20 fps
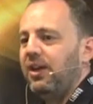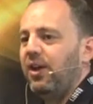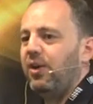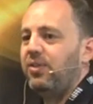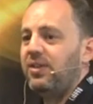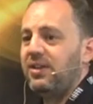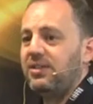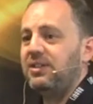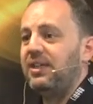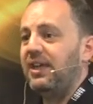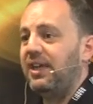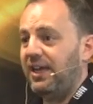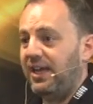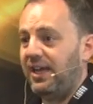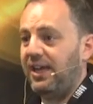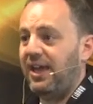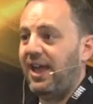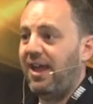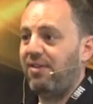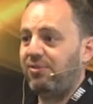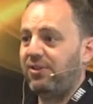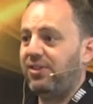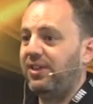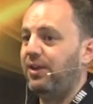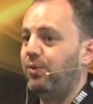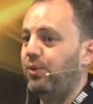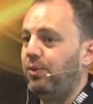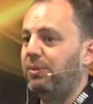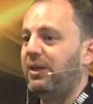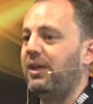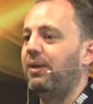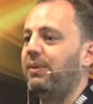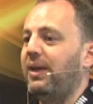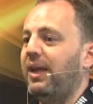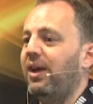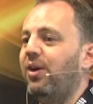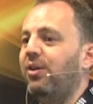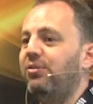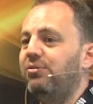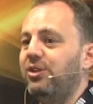this year, everything would be coming
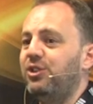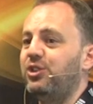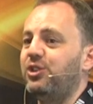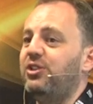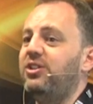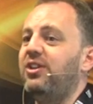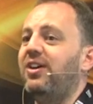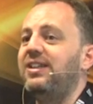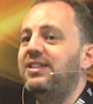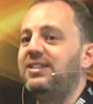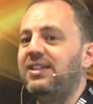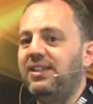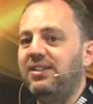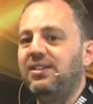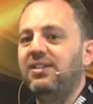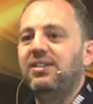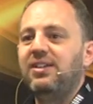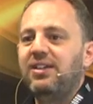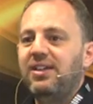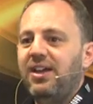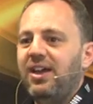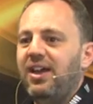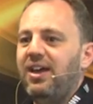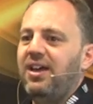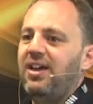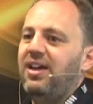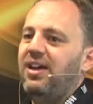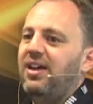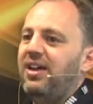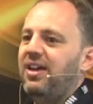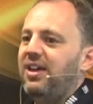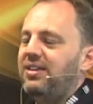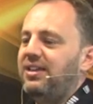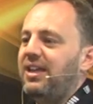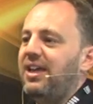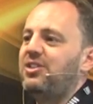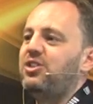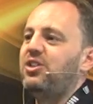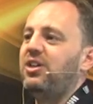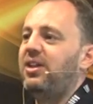out at version 19. And
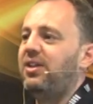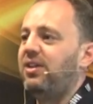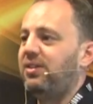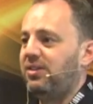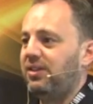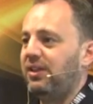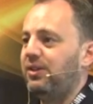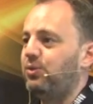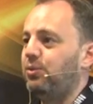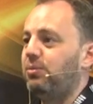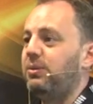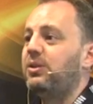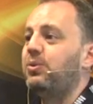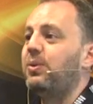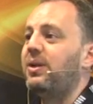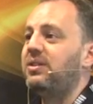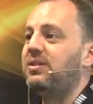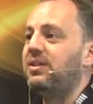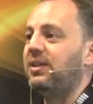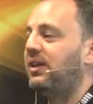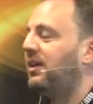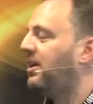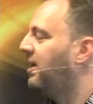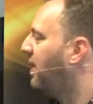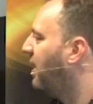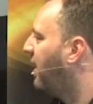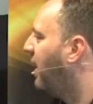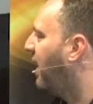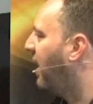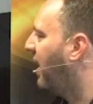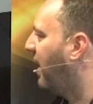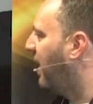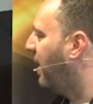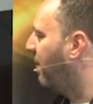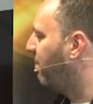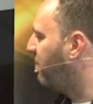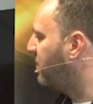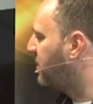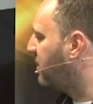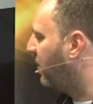next year, things would be 20.
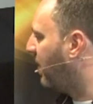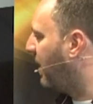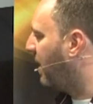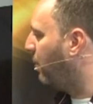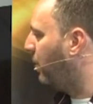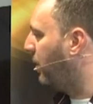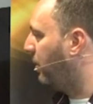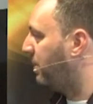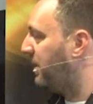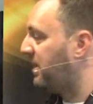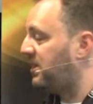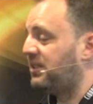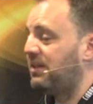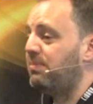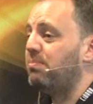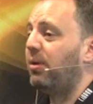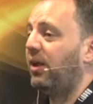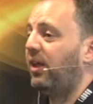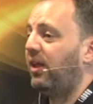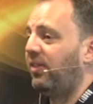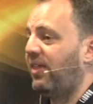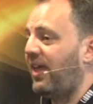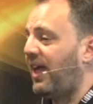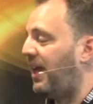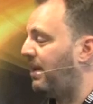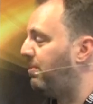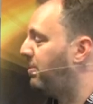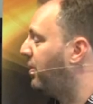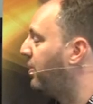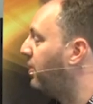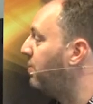So that will be simpler then. But at the